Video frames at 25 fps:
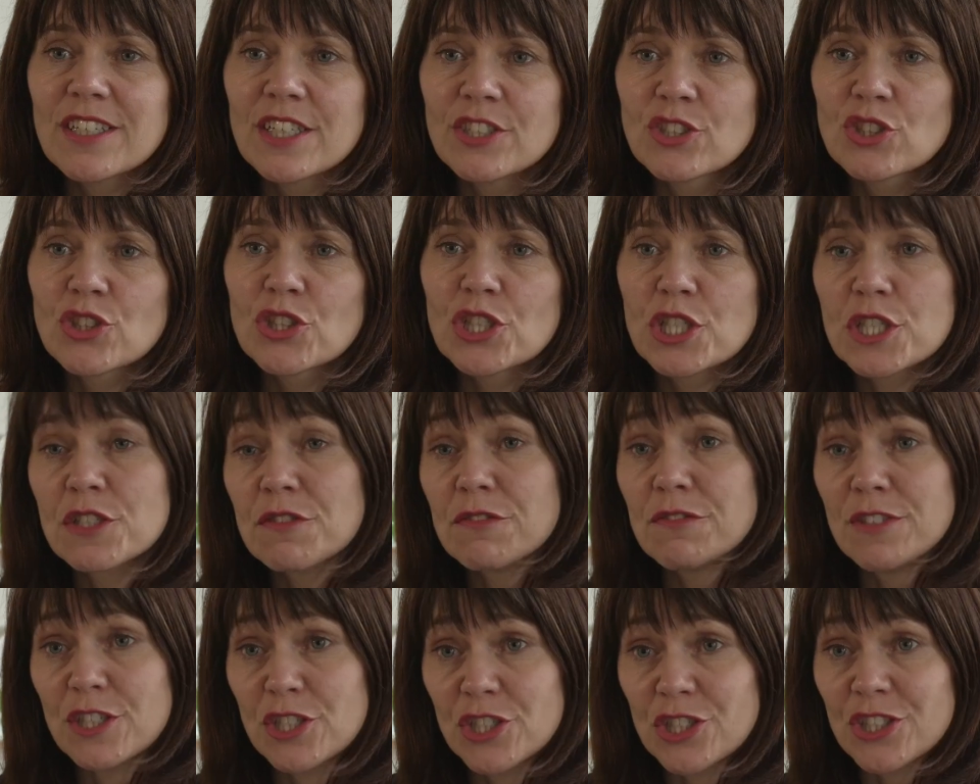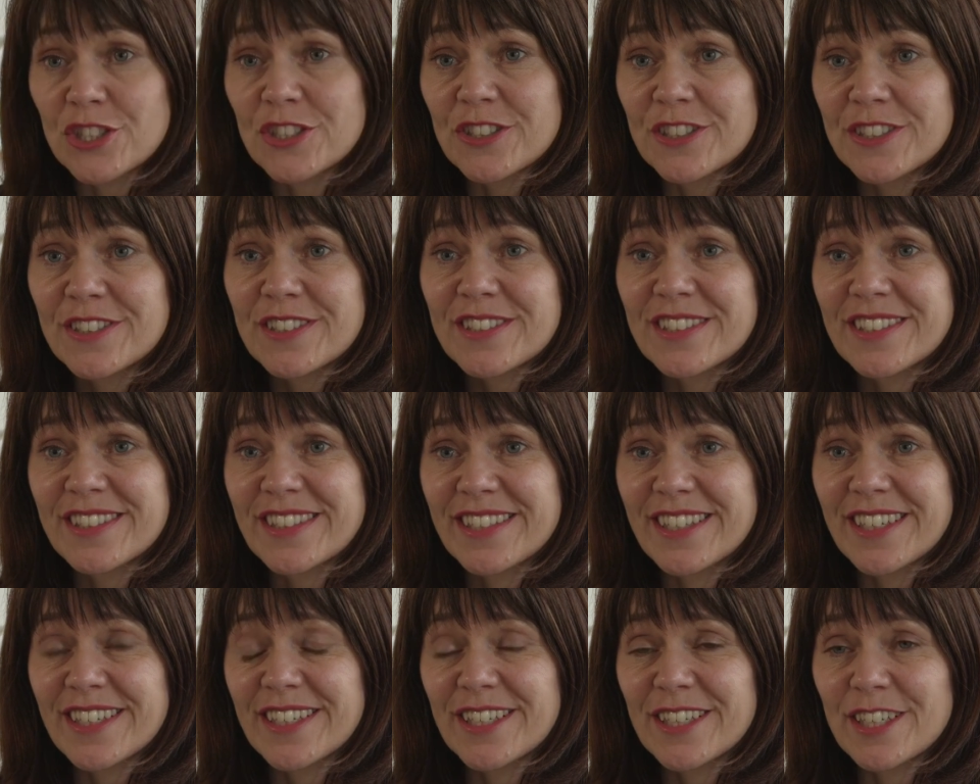a joint vision
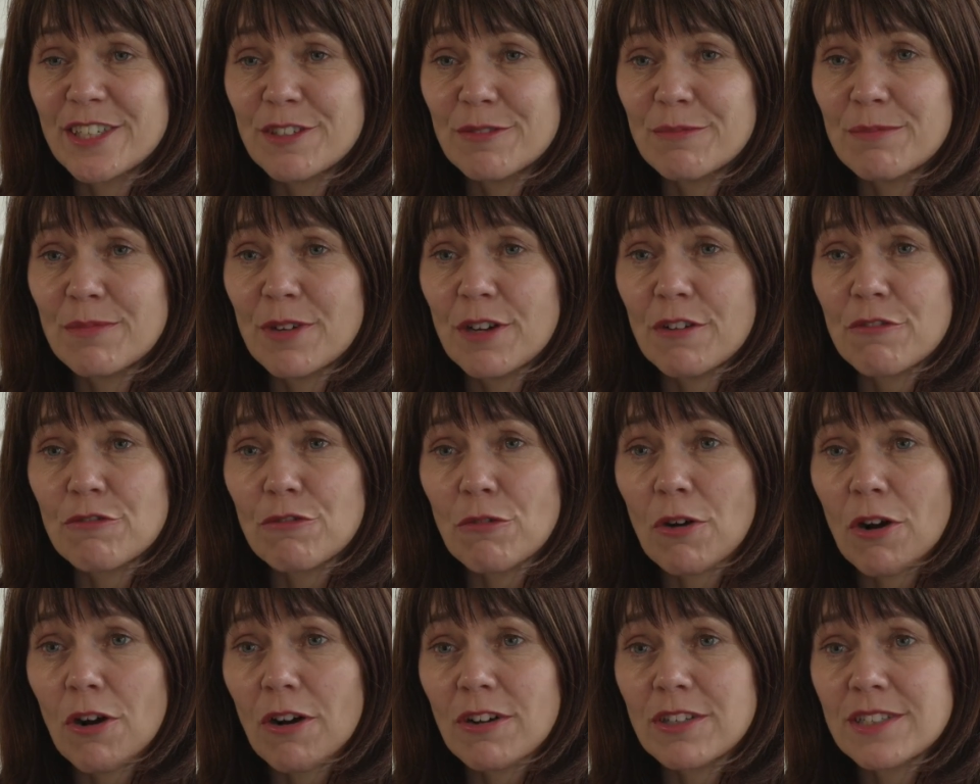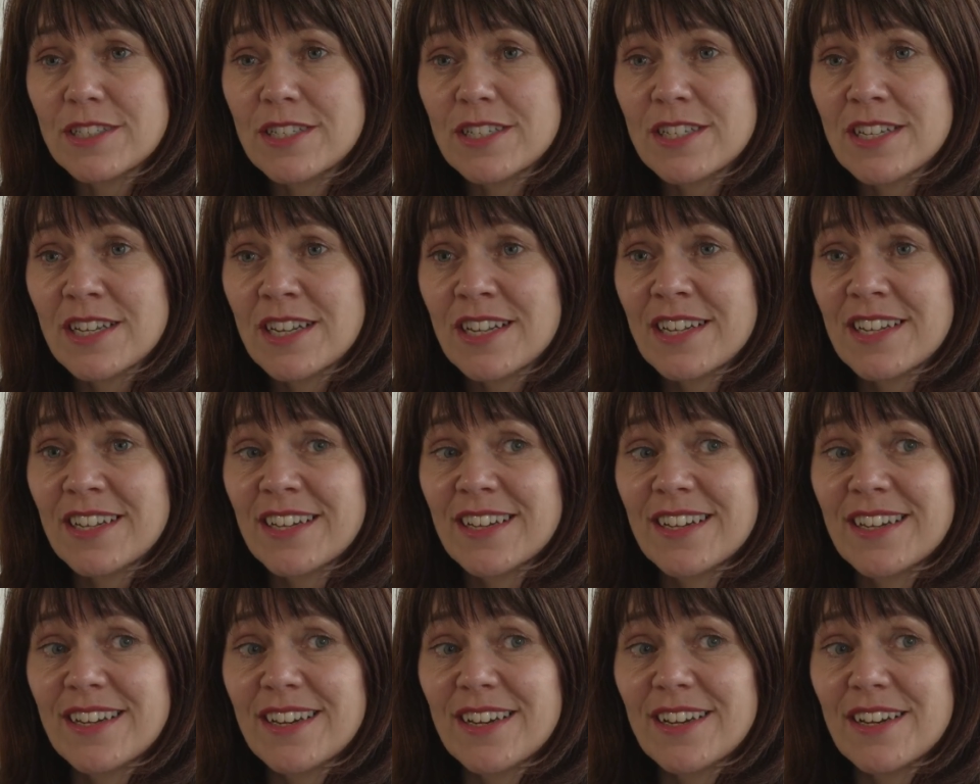of what
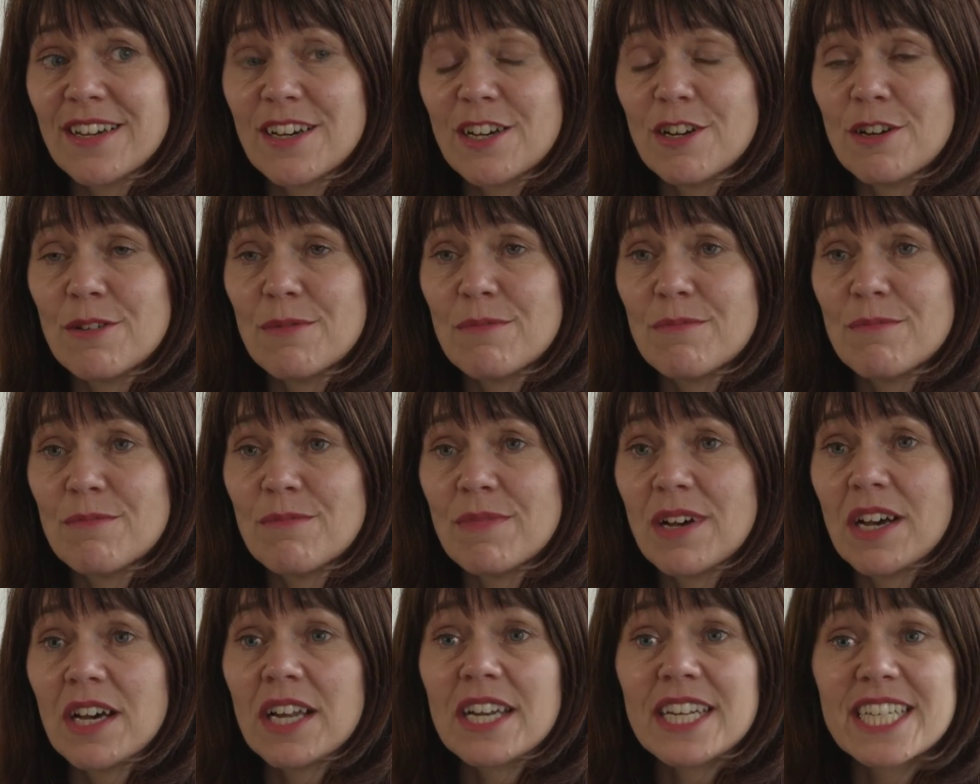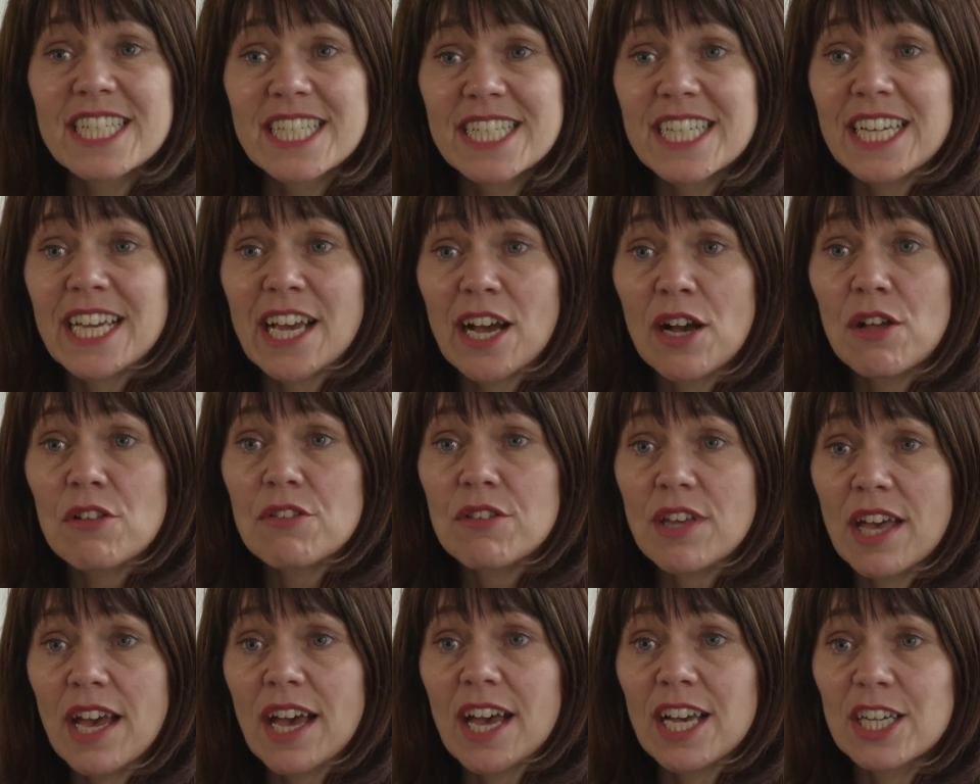holistic
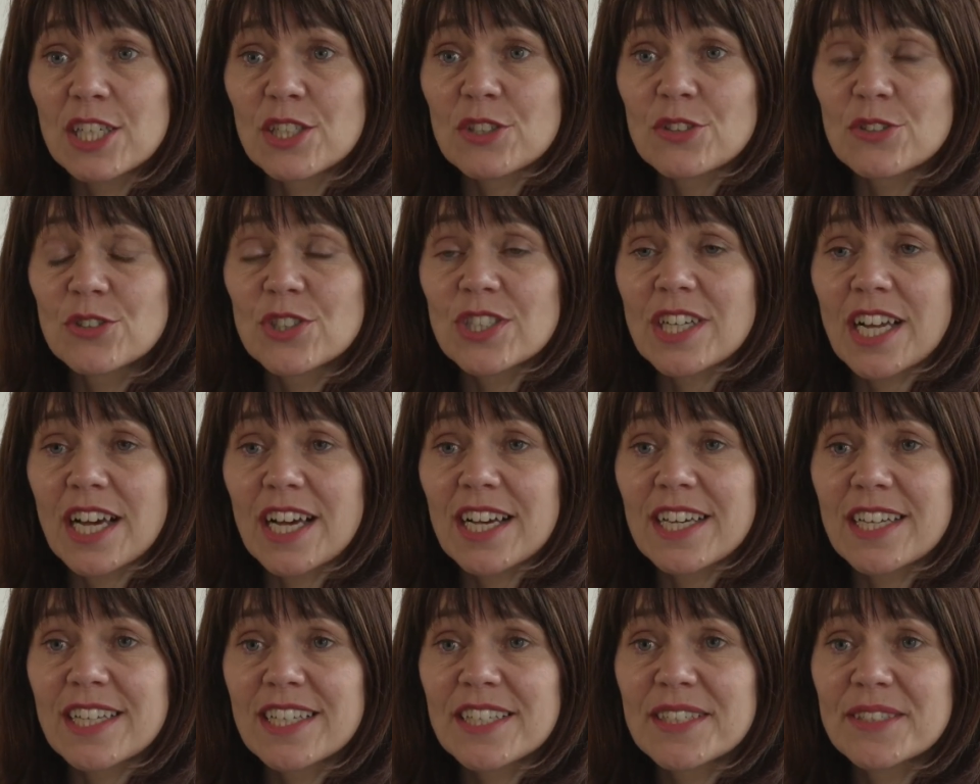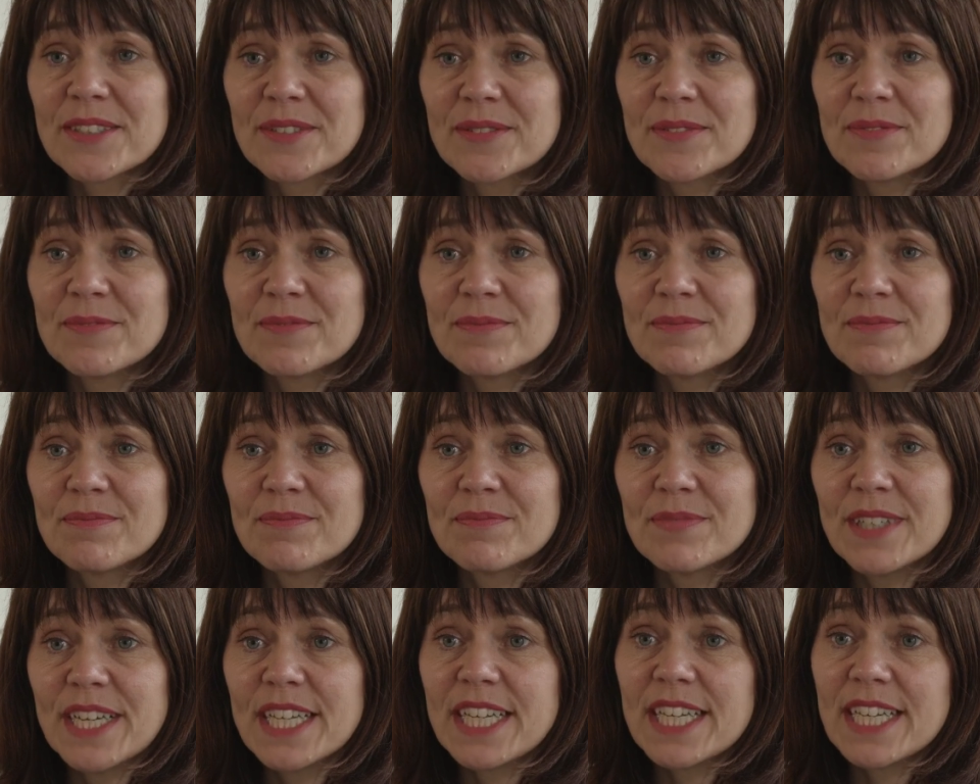healthcare can look like
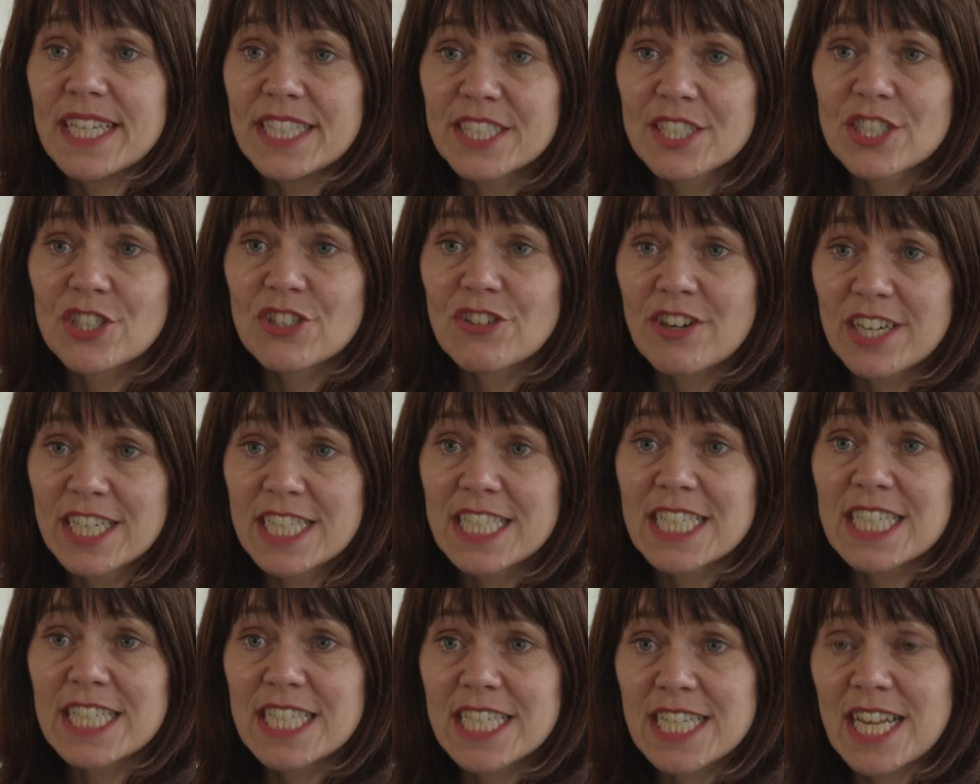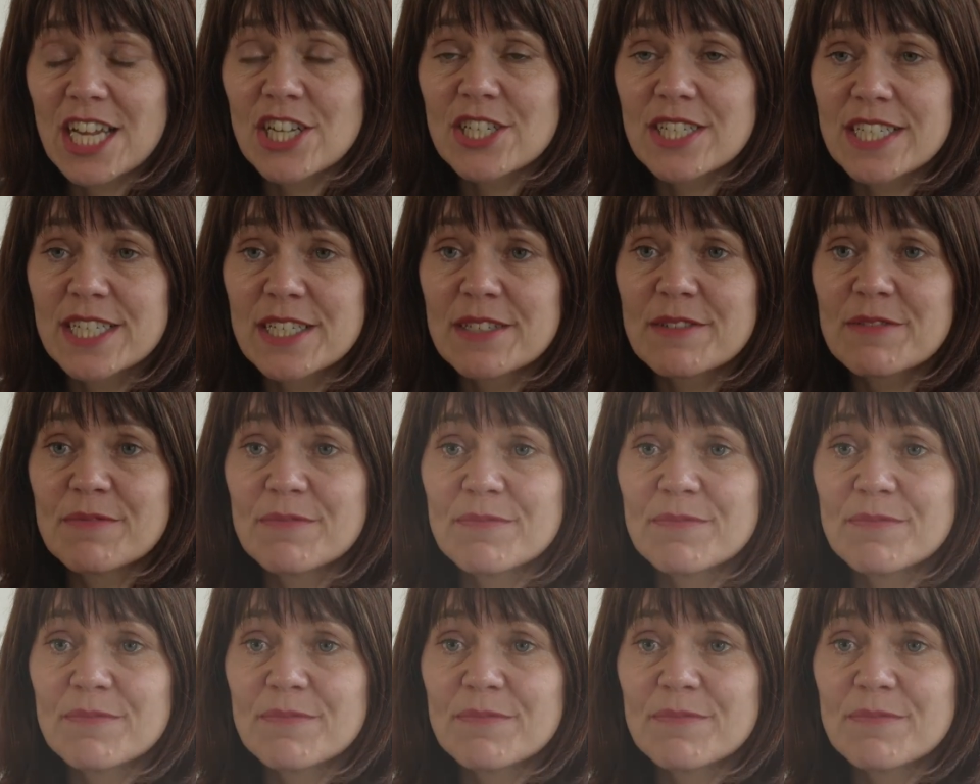in an integrated setting.